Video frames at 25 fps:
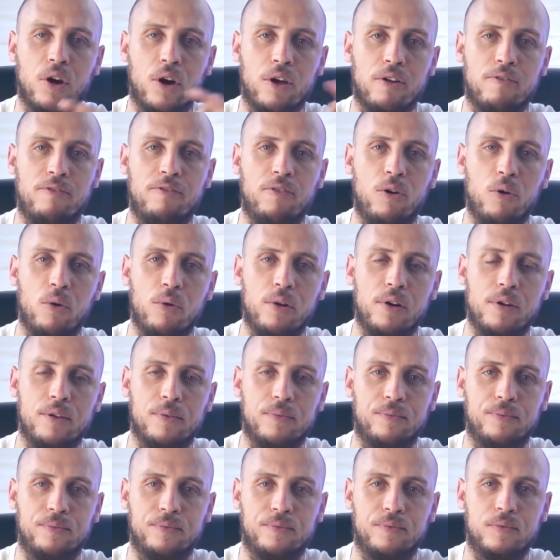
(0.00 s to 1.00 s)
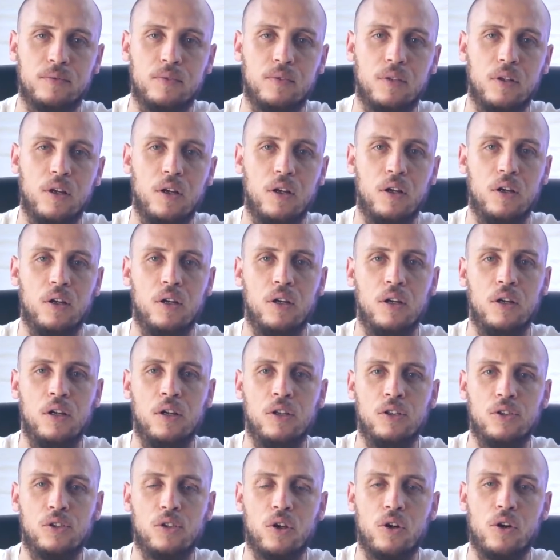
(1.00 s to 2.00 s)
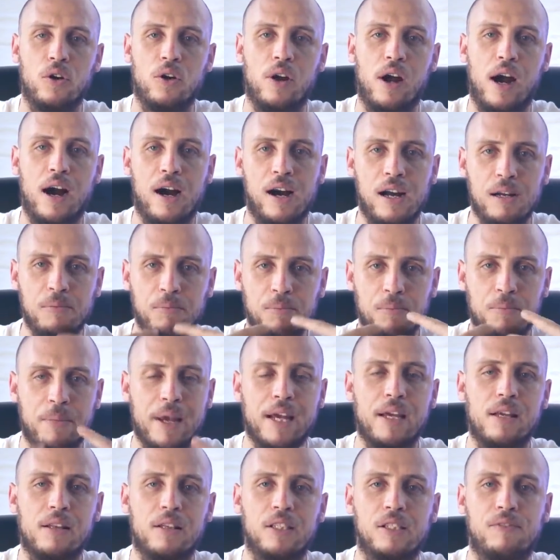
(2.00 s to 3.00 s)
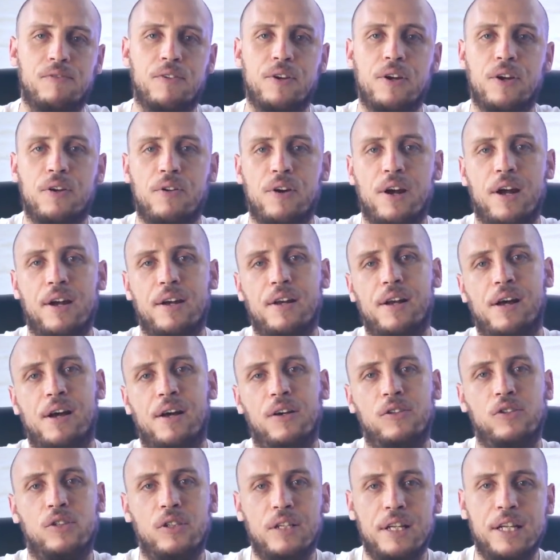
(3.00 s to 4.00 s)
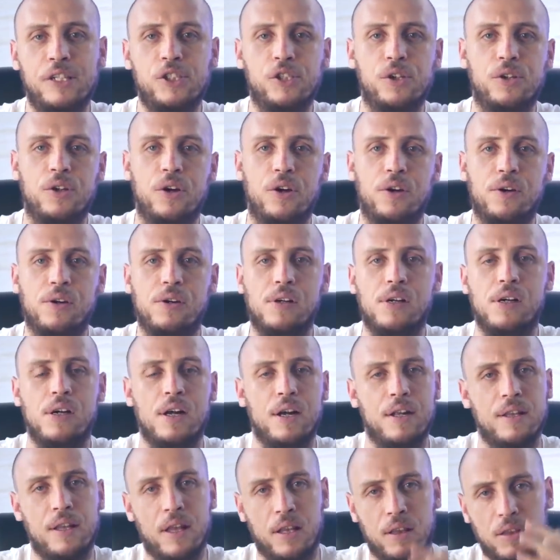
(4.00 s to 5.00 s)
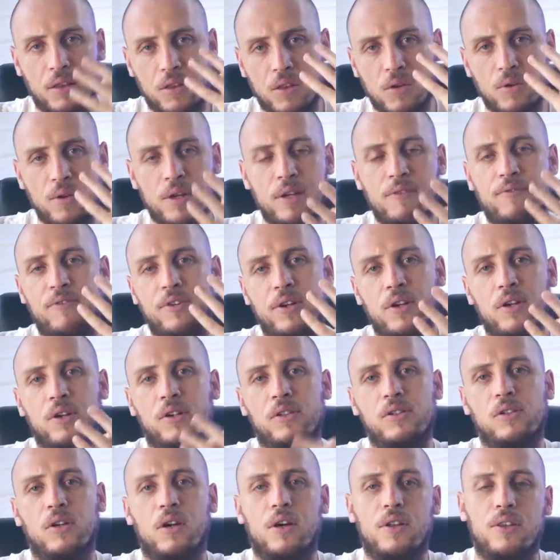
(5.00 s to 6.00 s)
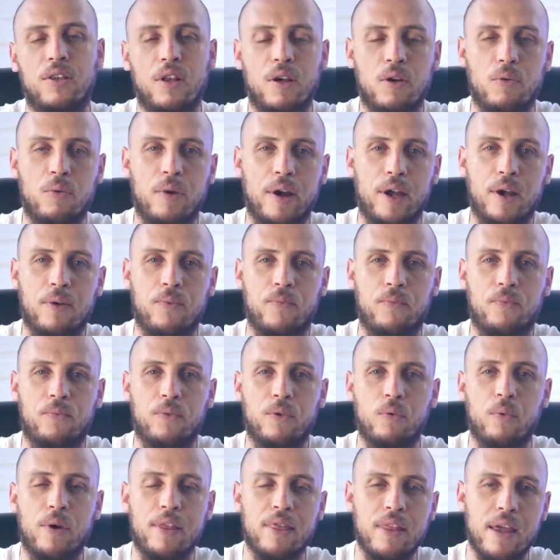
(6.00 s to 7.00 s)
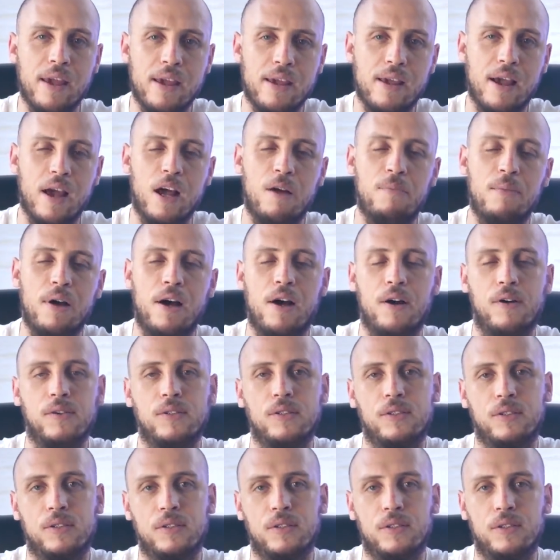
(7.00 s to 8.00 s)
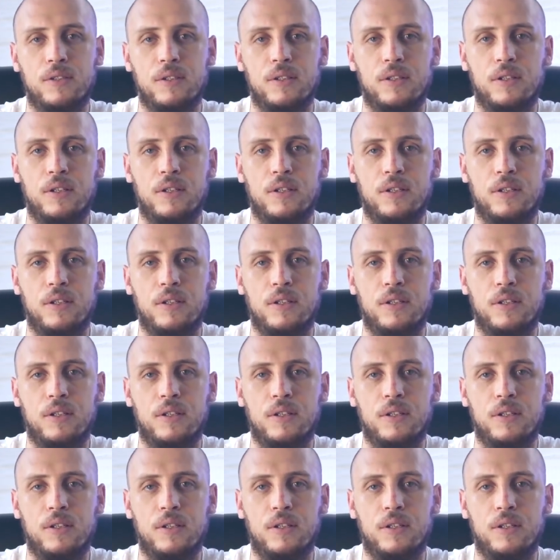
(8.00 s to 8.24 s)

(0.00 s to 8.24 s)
going forward. So I'm making this video right now to let you know that three videos are on their way when they come out,